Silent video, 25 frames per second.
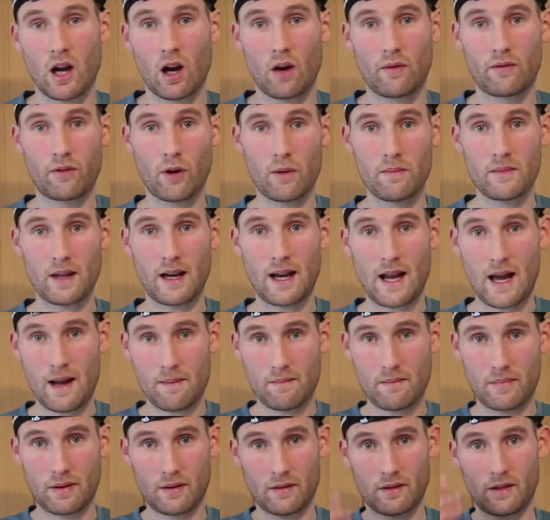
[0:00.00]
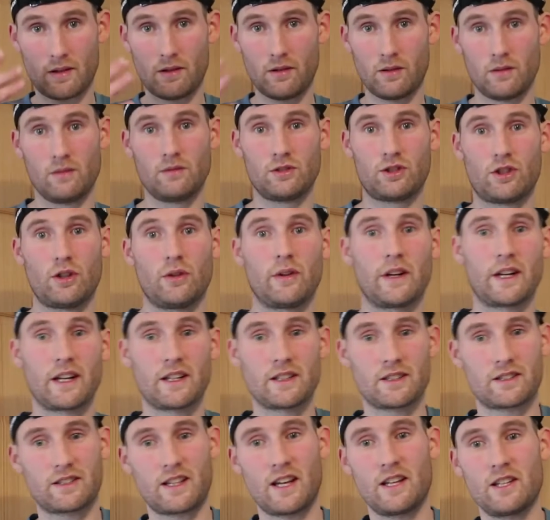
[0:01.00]
from the lamp during
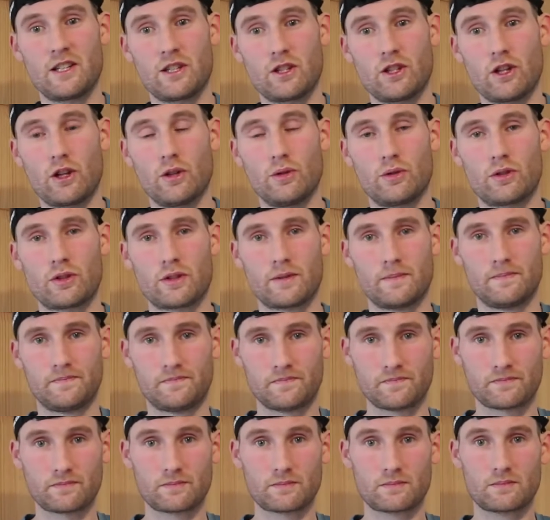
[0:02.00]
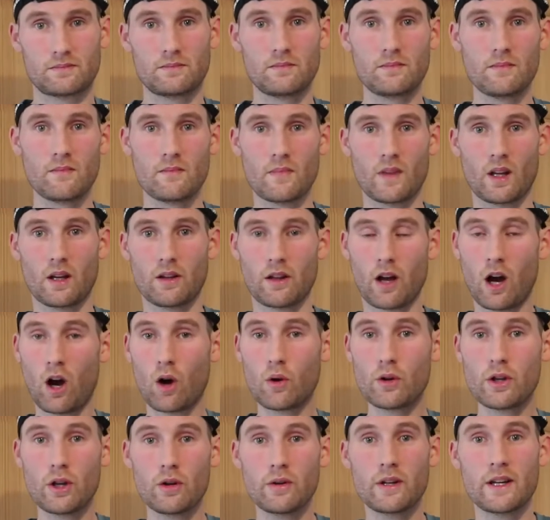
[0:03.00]
extended use. The
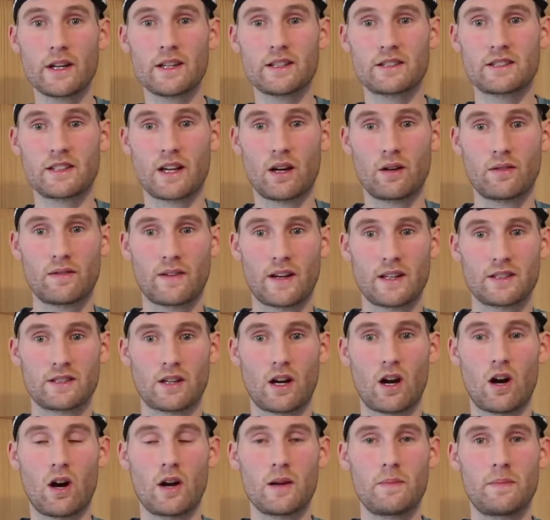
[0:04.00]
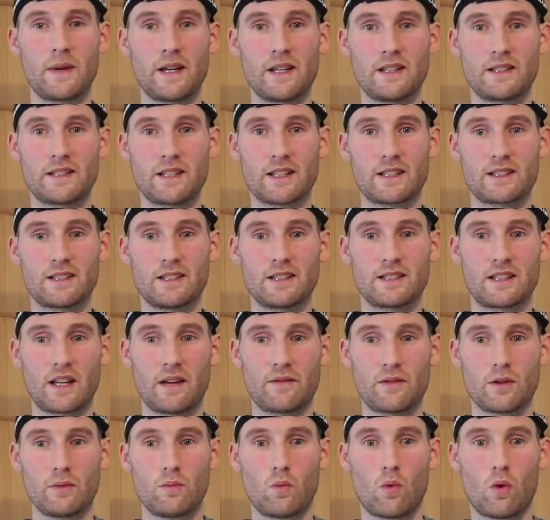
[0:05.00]
whole unit itself has an
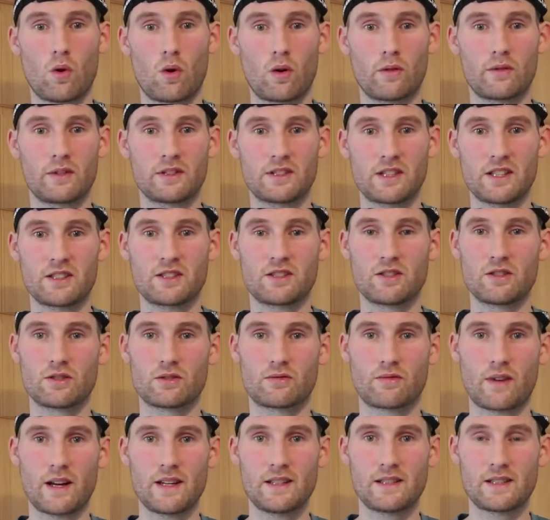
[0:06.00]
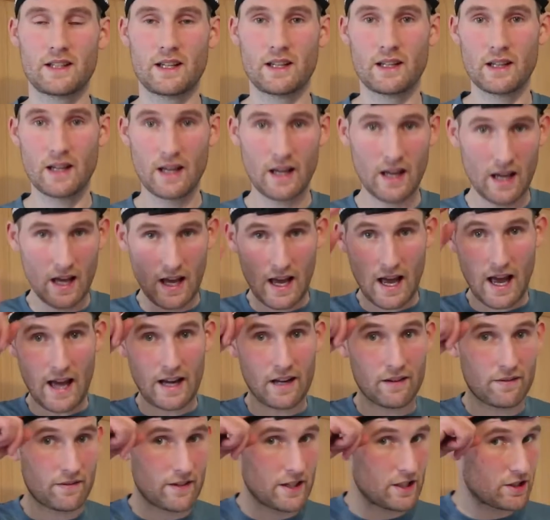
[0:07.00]
IP67 water resistance rating, and
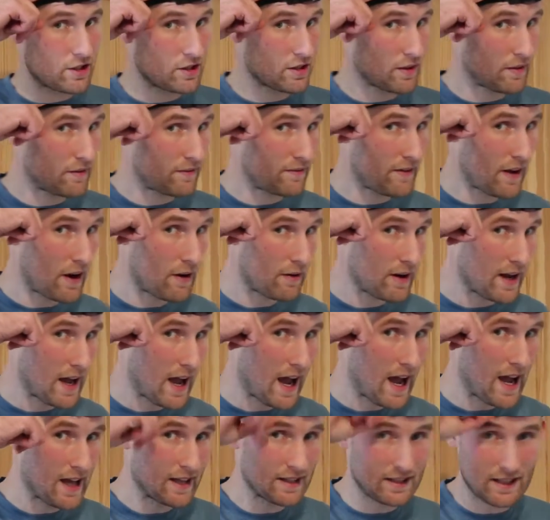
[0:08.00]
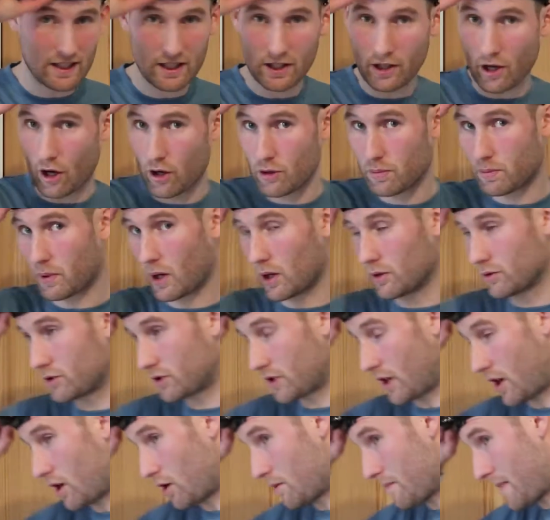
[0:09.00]
it features a very handy GoPro
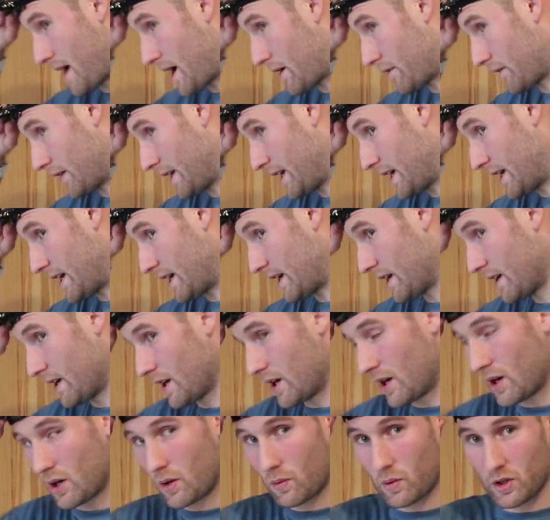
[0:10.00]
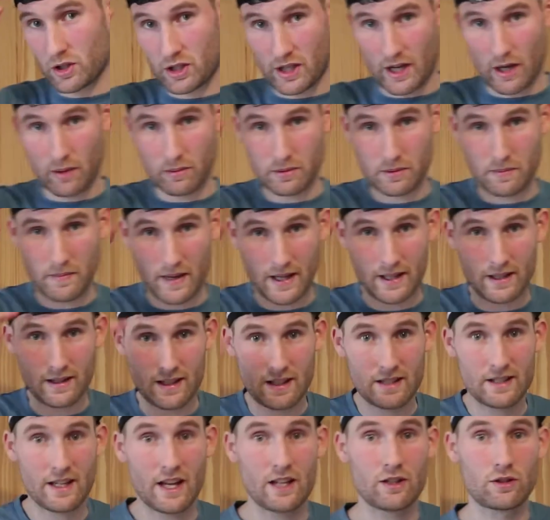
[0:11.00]
style mount here, which helps make
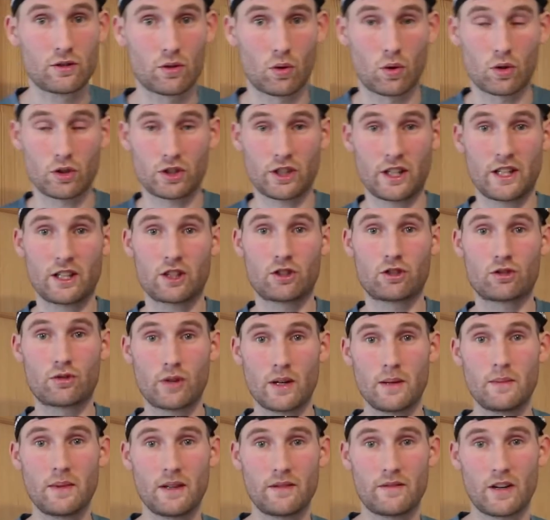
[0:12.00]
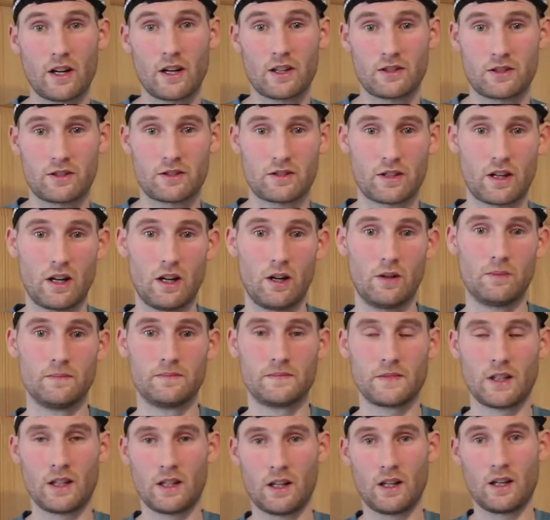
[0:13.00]
this head torch extremely
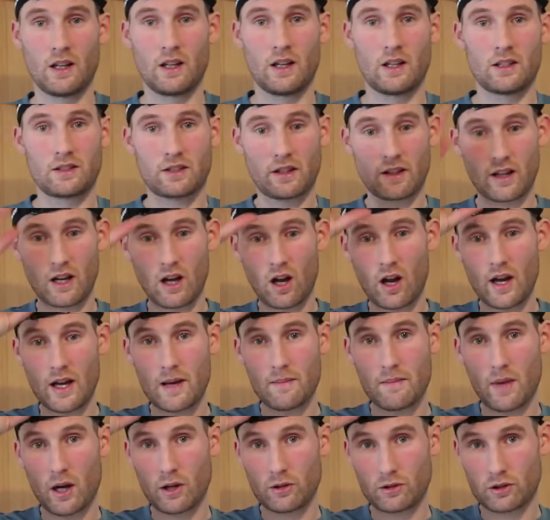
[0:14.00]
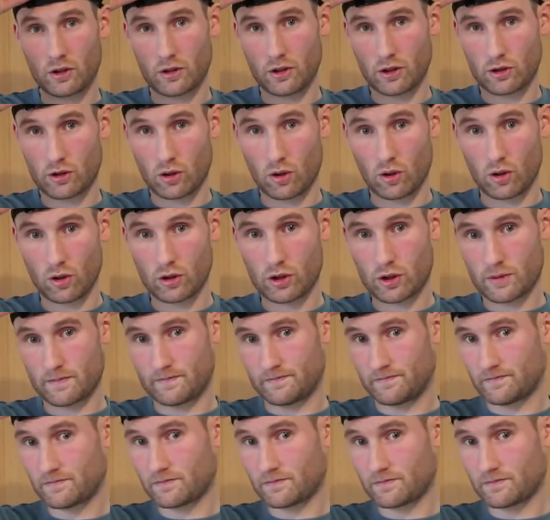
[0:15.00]
versatile. So the lighting modes on the torch